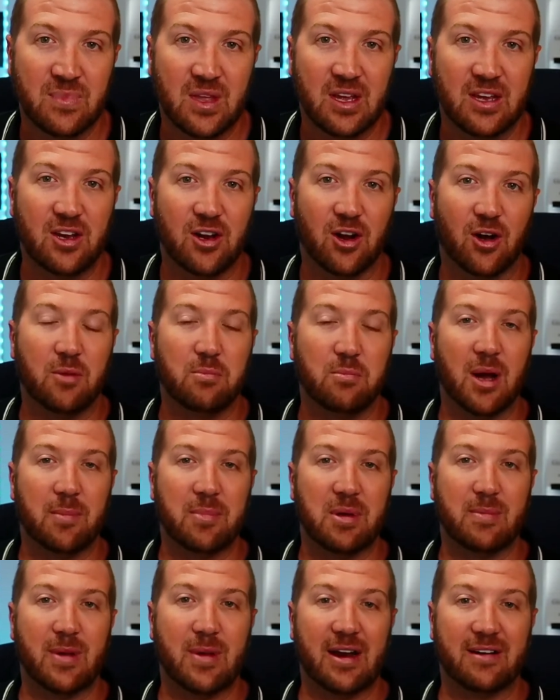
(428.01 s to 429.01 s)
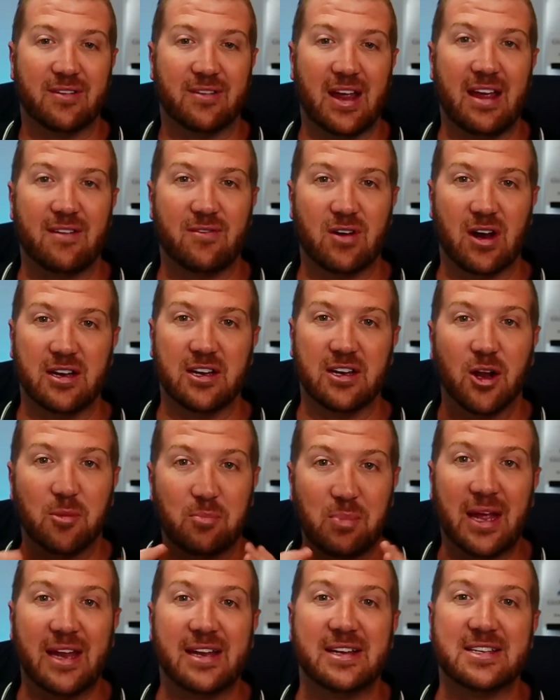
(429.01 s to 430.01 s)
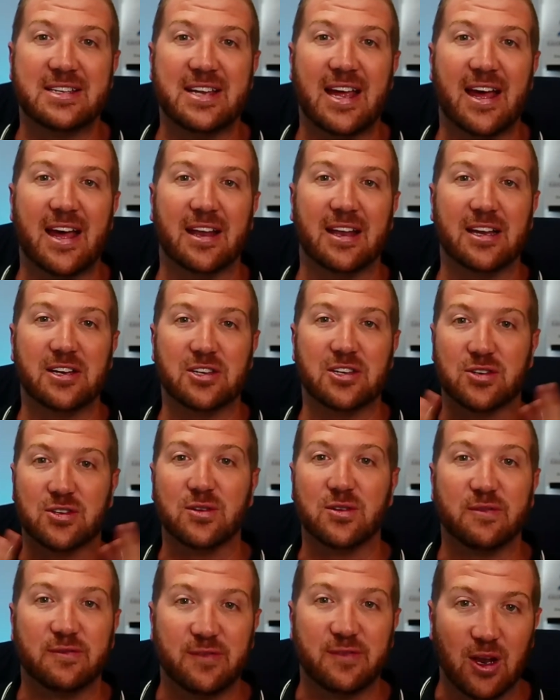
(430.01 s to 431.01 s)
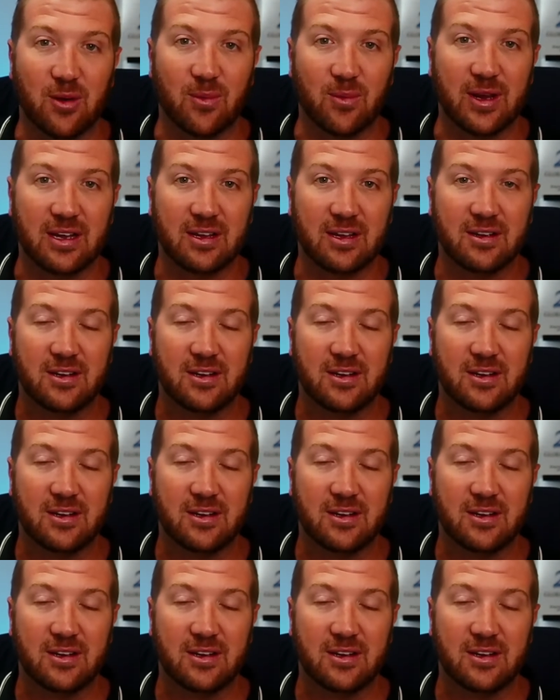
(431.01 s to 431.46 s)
It might be a matter of everyone, pens down, let's do the following.